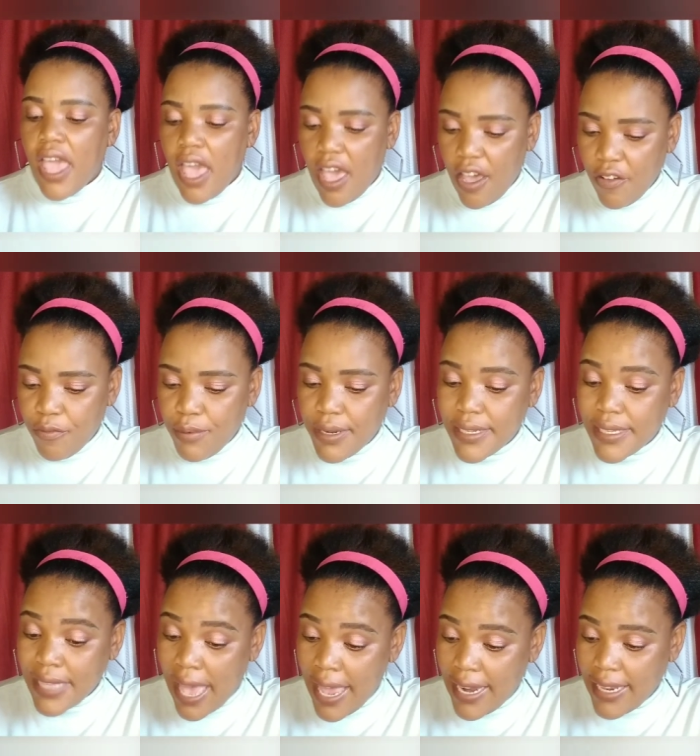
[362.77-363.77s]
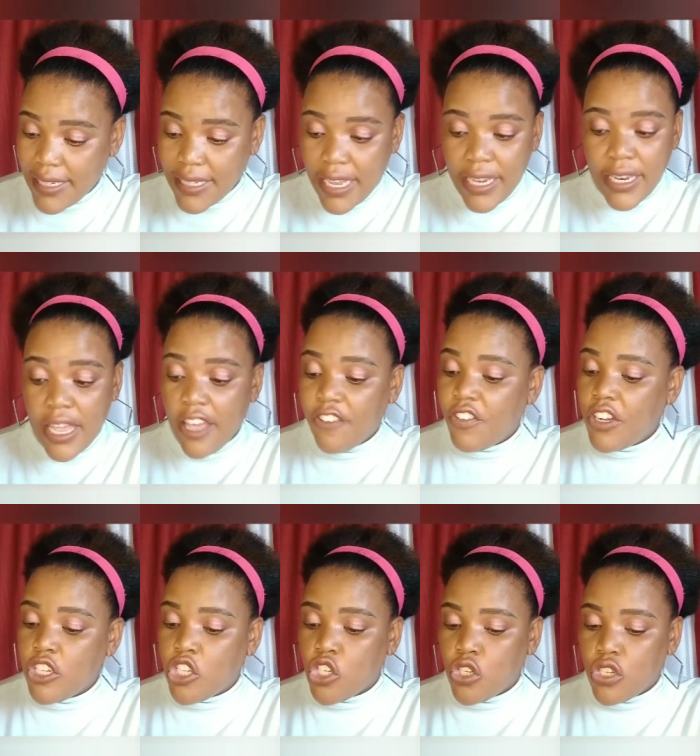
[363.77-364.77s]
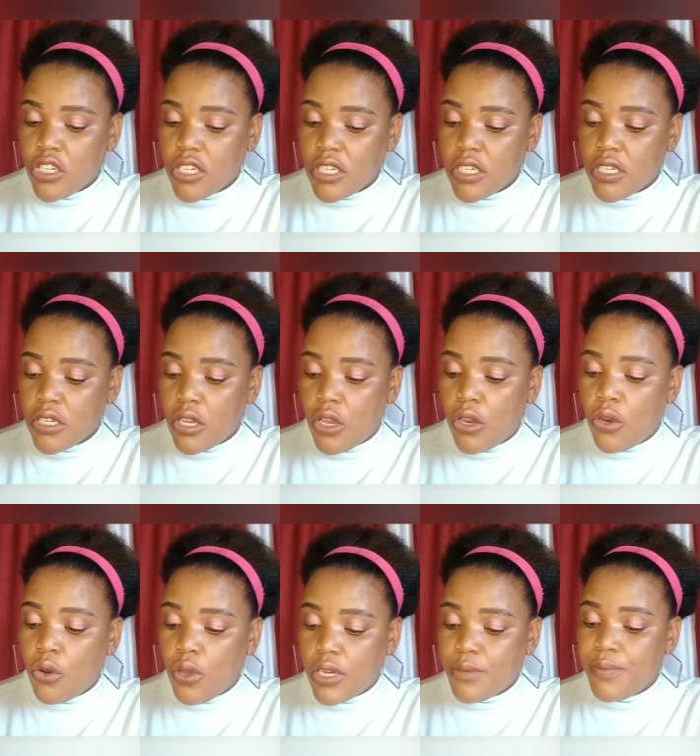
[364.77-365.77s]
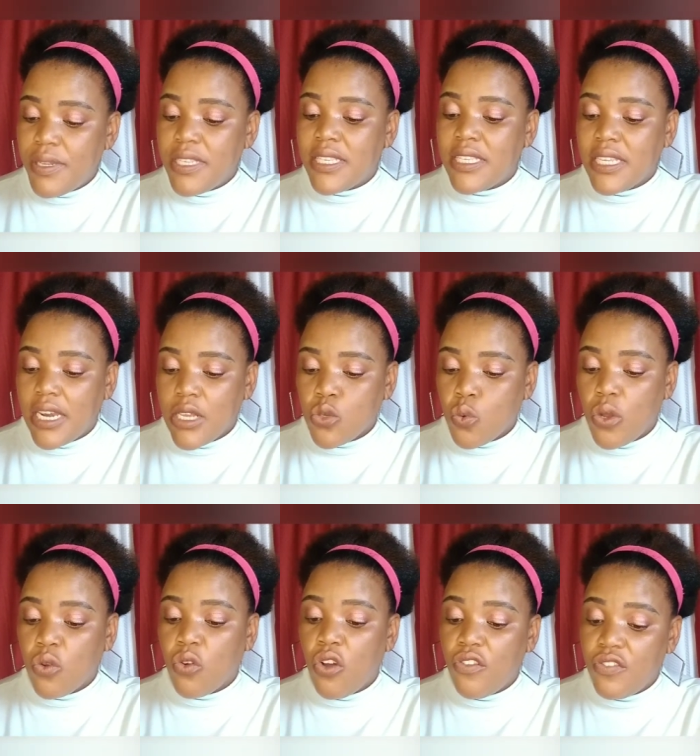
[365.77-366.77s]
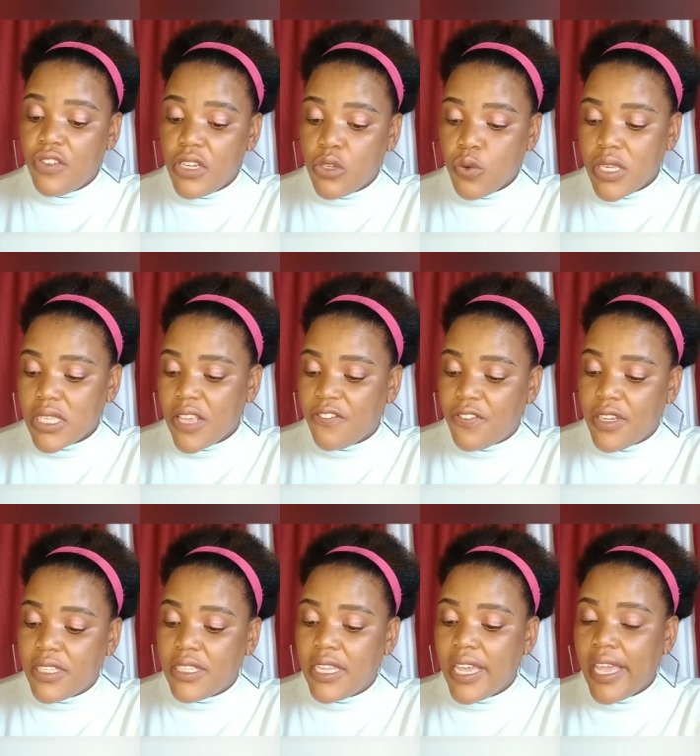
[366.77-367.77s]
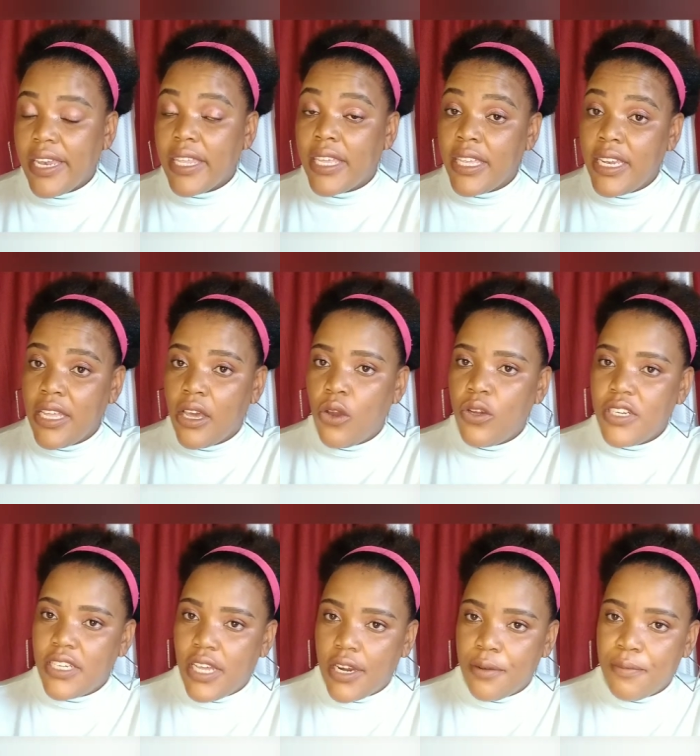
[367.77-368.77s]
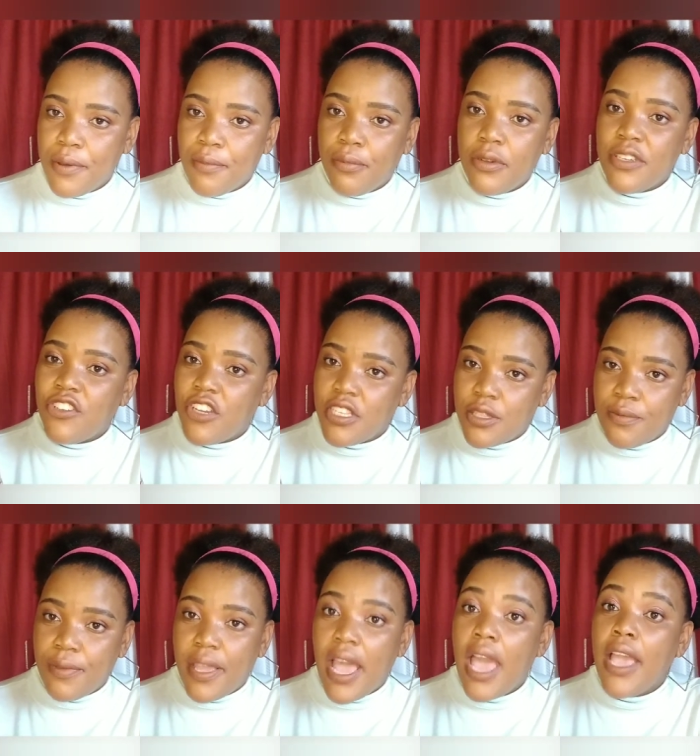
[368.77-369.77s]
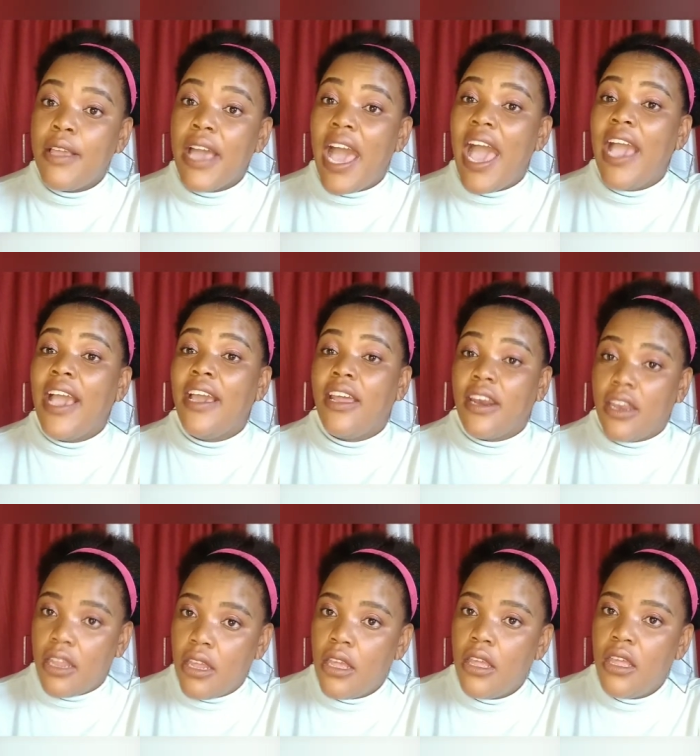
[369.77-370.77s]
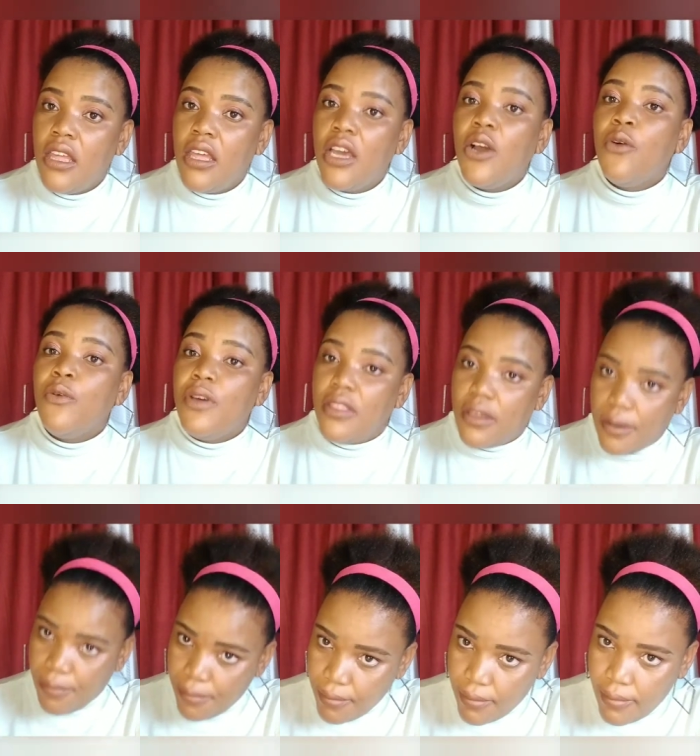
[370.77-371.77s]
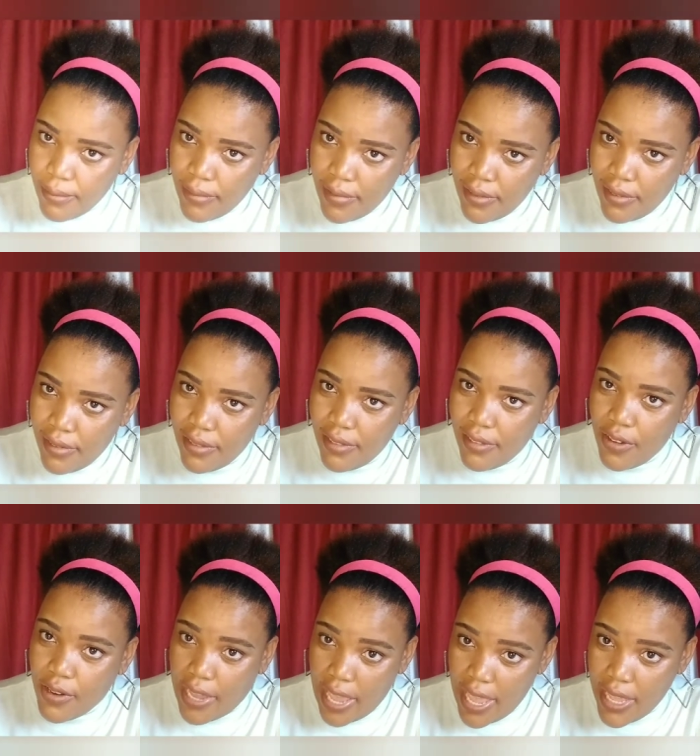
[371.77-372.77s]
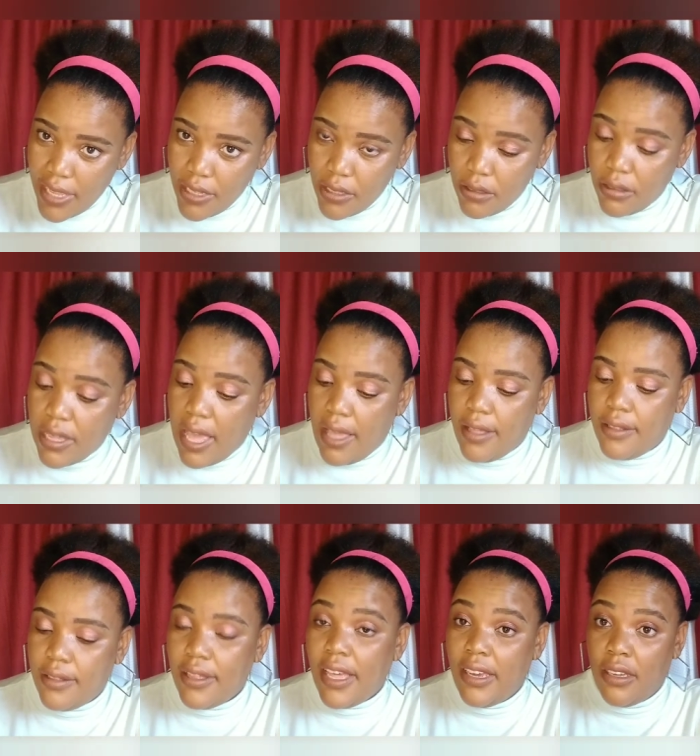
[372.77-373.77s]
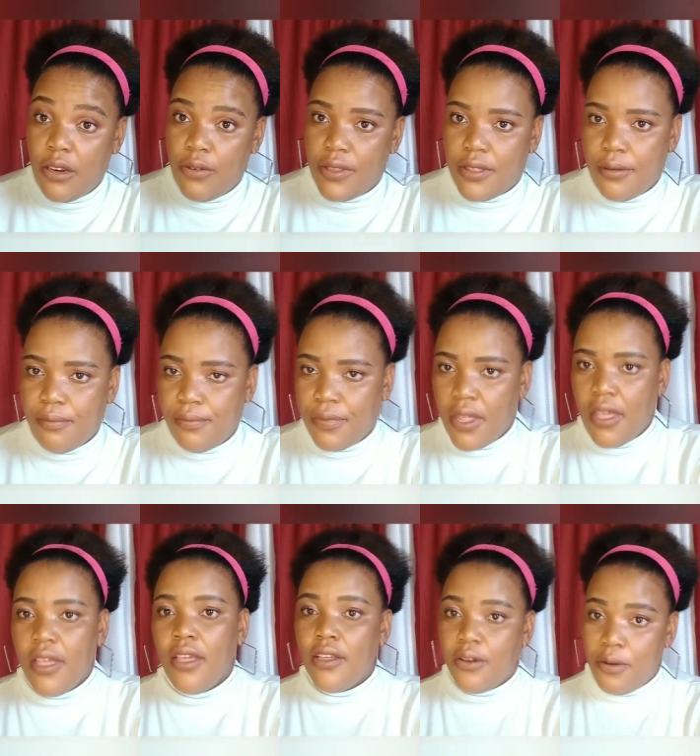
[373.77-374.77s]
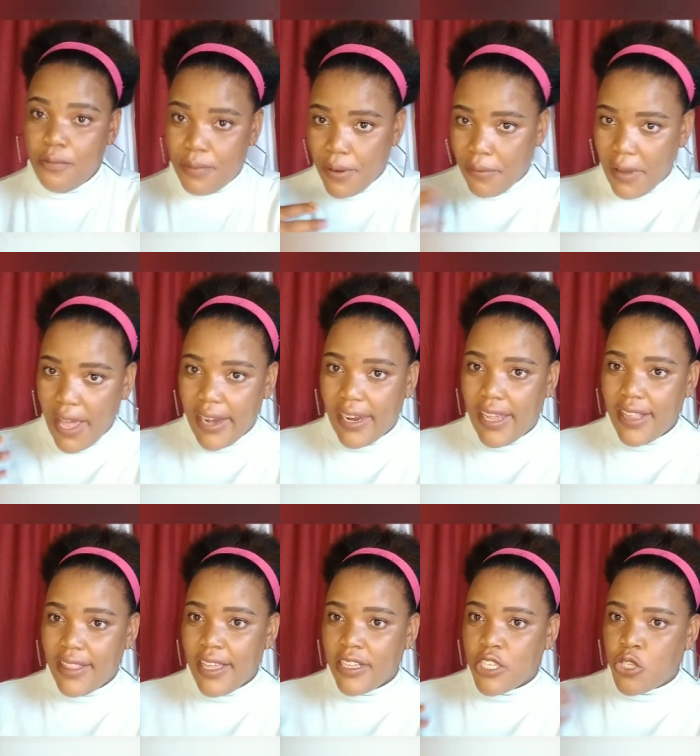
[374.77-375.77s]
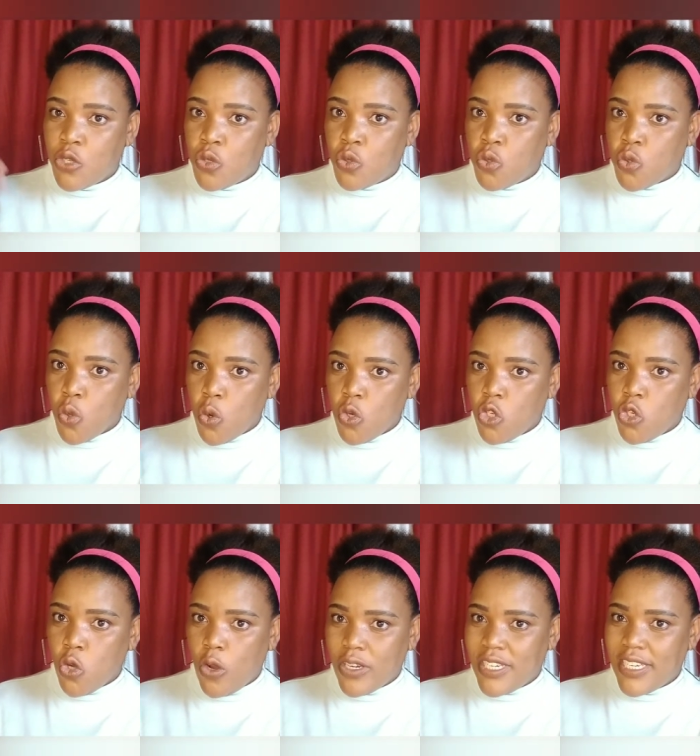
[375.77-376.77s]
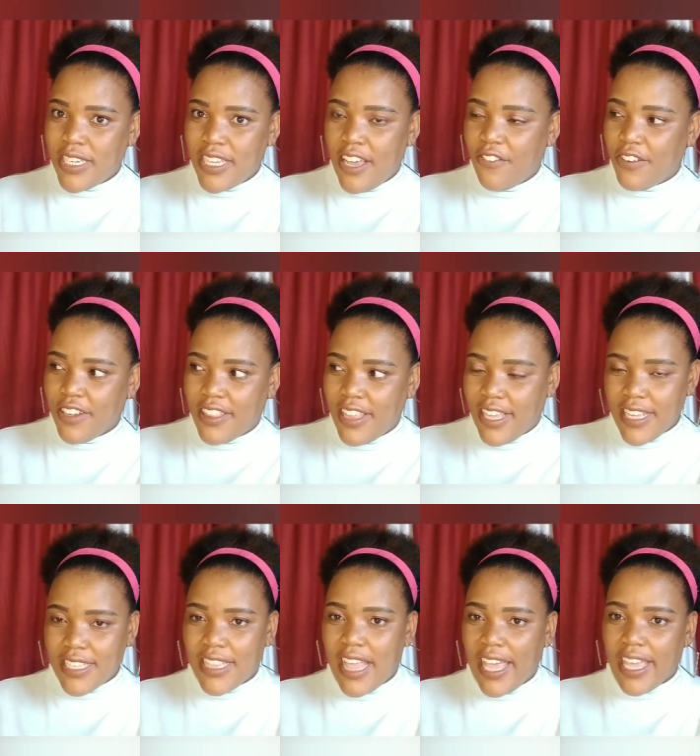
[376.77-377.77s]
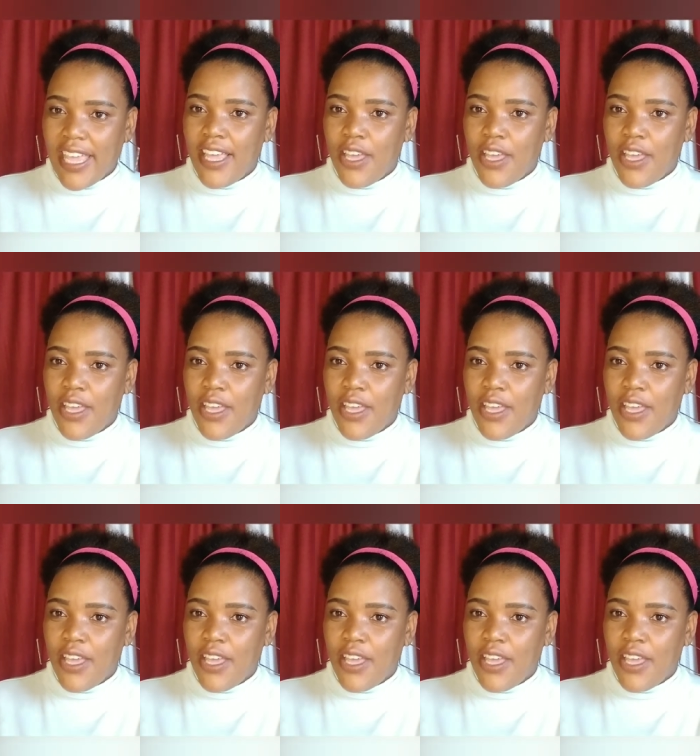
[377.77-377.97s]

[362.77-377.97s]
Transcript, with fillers: have been silent and haven't not been serious when COVID was affecting and killing ordinary people. Trust me, I agree with him. Okay? Yeah, I agree with him. Pumpeguan, they're so shocked. Everything is like